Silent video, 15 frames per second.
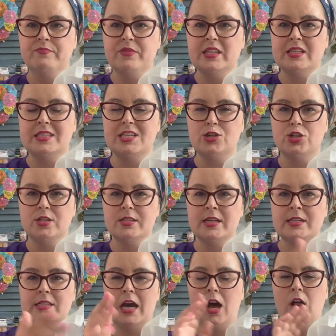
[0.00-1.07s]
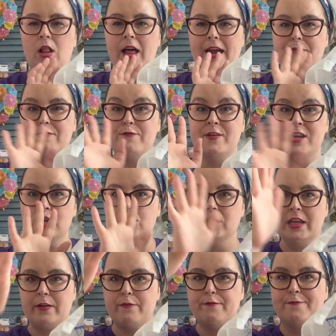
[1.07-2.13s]
stitches until I finish,
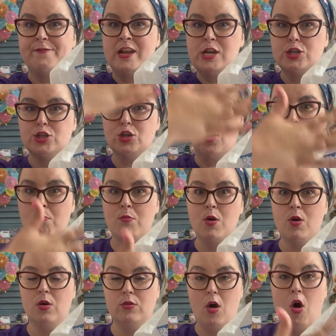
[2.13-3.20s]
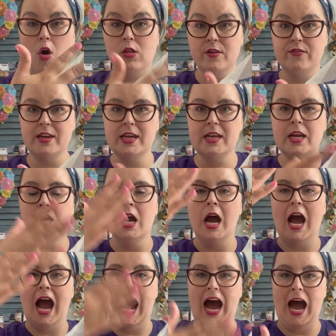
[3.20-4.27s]
like finish all of it,
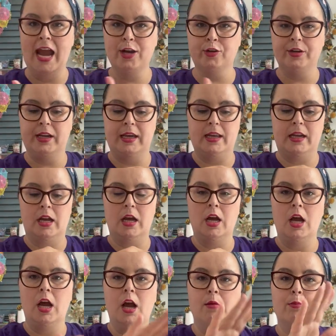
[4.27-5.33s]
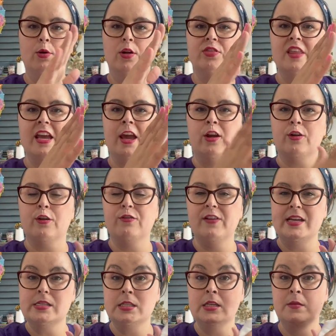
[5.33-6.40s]
iron it, put the
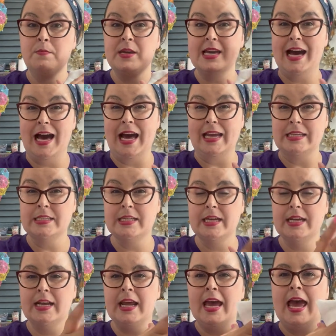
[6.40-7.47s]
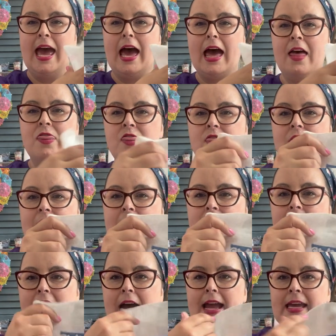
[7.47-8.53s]
interfacing behind it, and
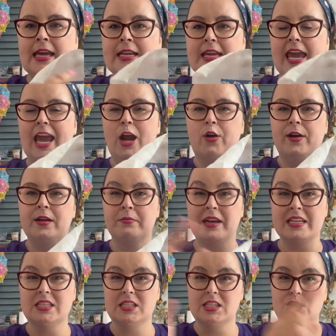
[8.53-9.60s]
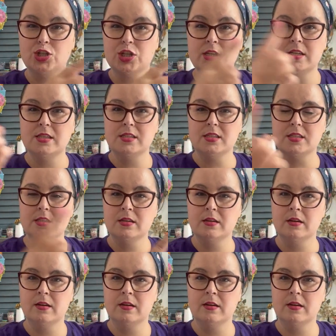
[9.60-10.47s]
then I can carry my stitches